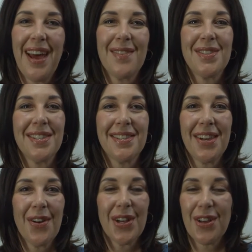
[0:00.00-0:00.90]
have
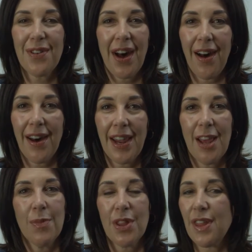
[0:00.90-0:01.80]
sincerity of heart,
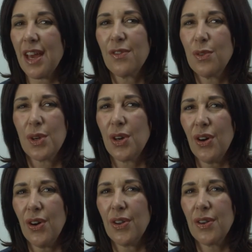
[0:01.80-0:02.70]
and be thankful to
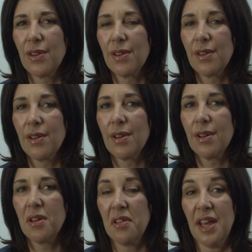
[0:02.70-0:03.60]
God.
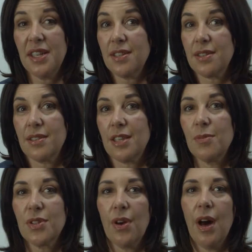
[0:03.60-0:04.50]
That doesn't seem
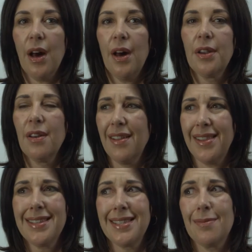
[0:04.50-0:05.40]
so hard.
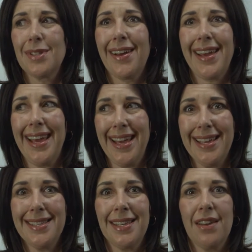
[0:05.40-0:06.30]
That seems like
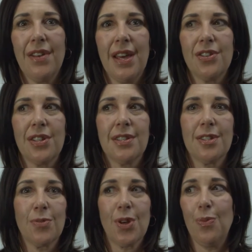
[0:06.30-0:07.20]
easy
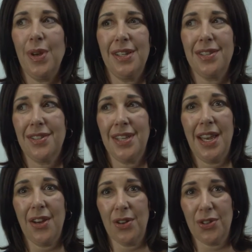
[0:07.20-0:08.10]
evangelism compared to
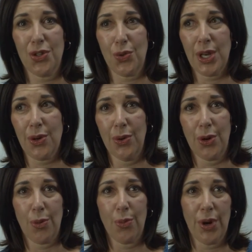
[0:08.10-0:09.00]
standing on a street
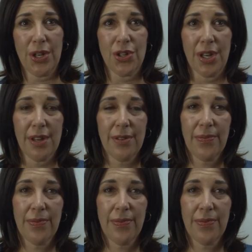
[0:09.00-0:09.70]
corner and preaching.